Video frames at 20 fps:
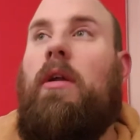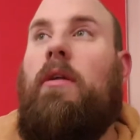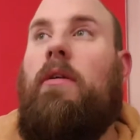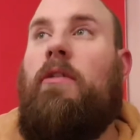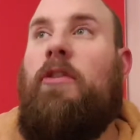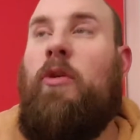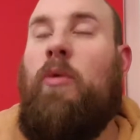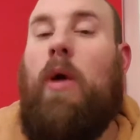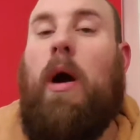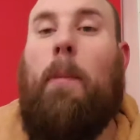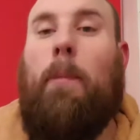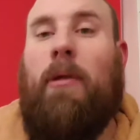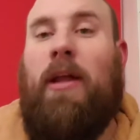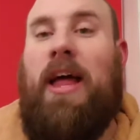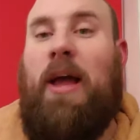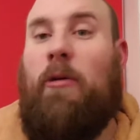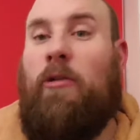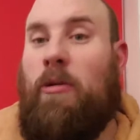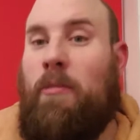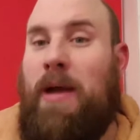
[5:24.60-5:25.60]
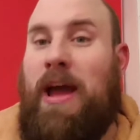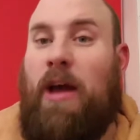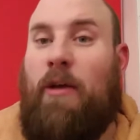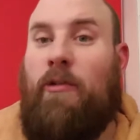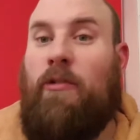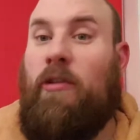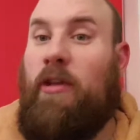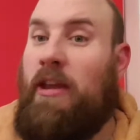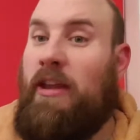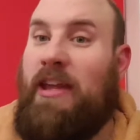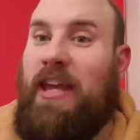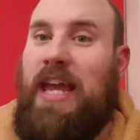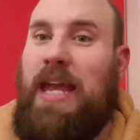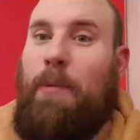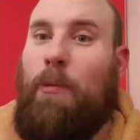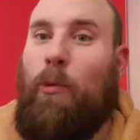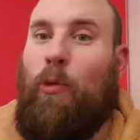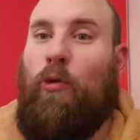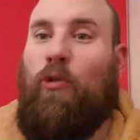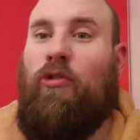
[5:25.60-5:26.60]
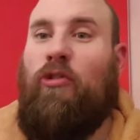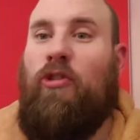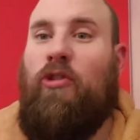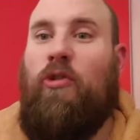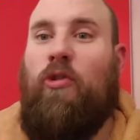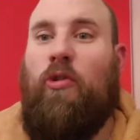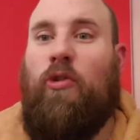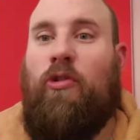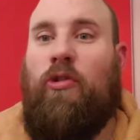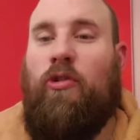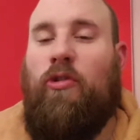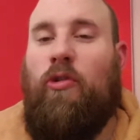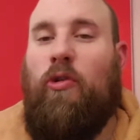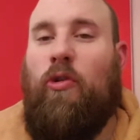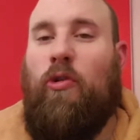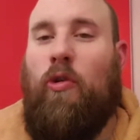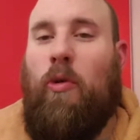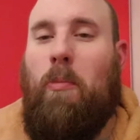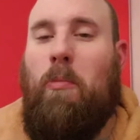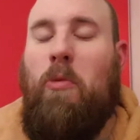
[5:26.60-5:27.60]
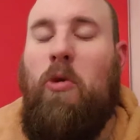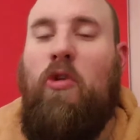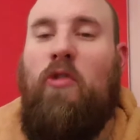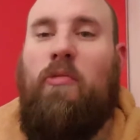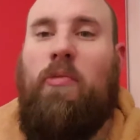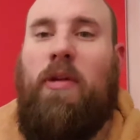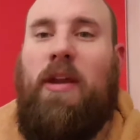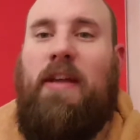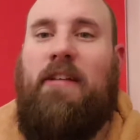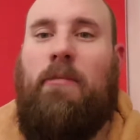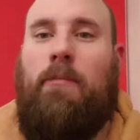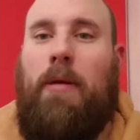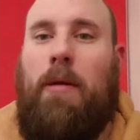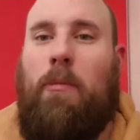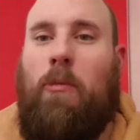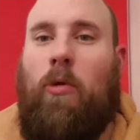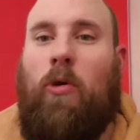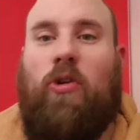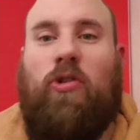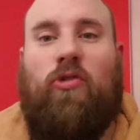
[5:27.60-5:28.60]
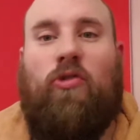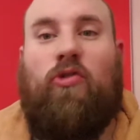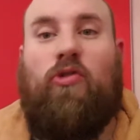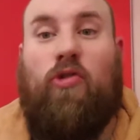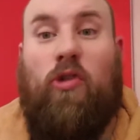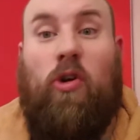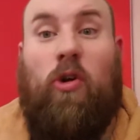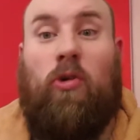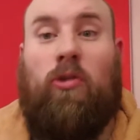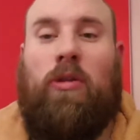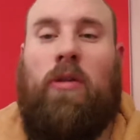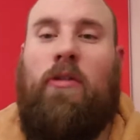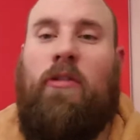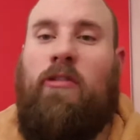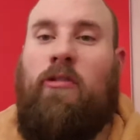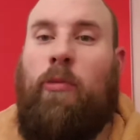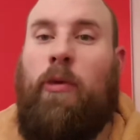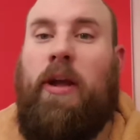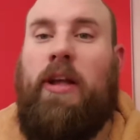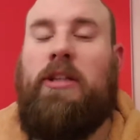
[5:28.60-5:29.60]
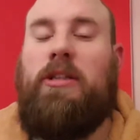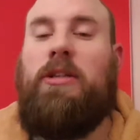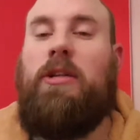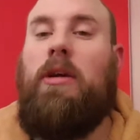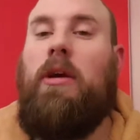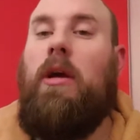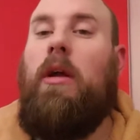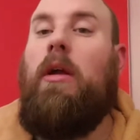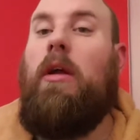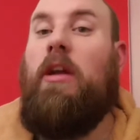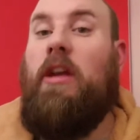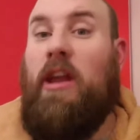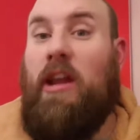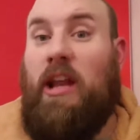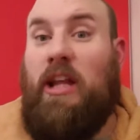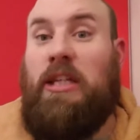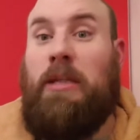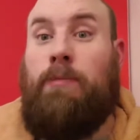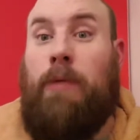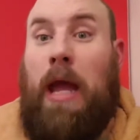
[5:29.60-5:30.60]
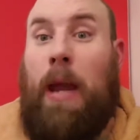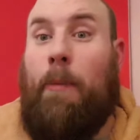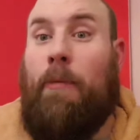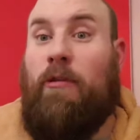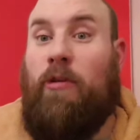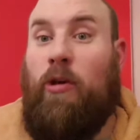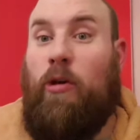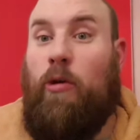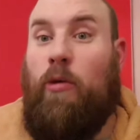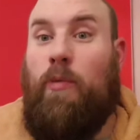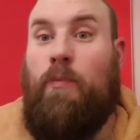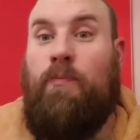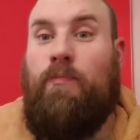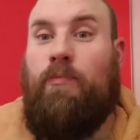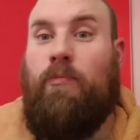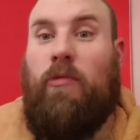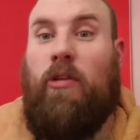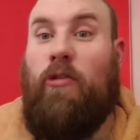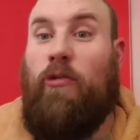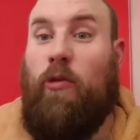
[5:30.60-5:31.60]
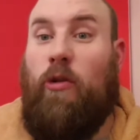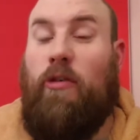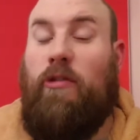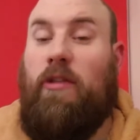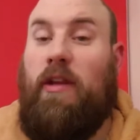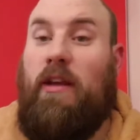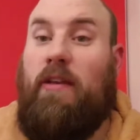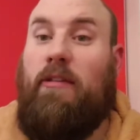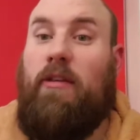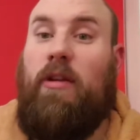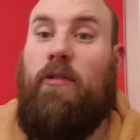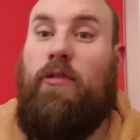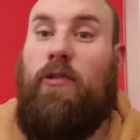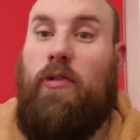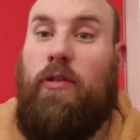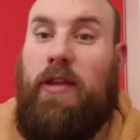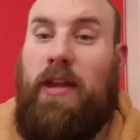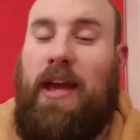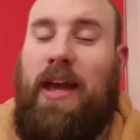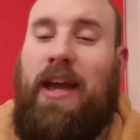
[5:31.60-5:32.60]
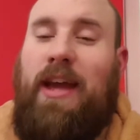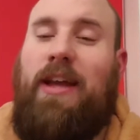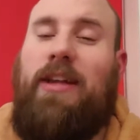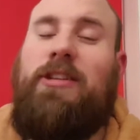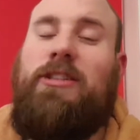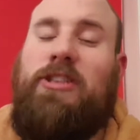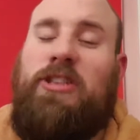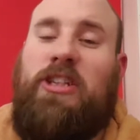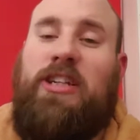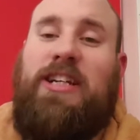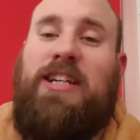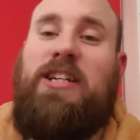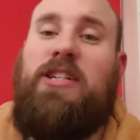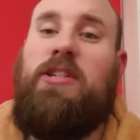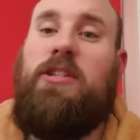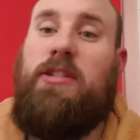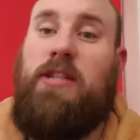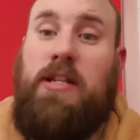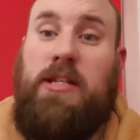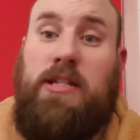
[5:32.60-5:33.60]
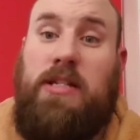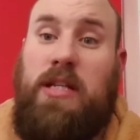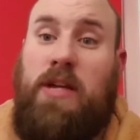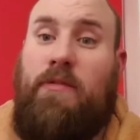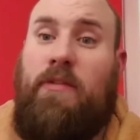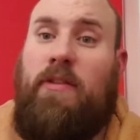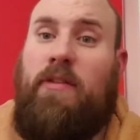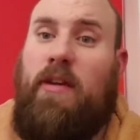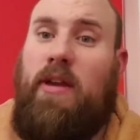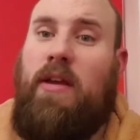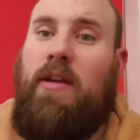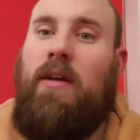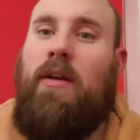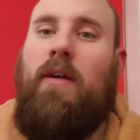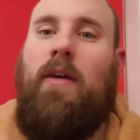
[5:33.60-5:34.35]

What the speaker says: you are playing with a mouse and a keyboard, so your movement is a bit more controlled. On the Switch, you're literally playing with two joysticks, and obviously you can change the sensitivity.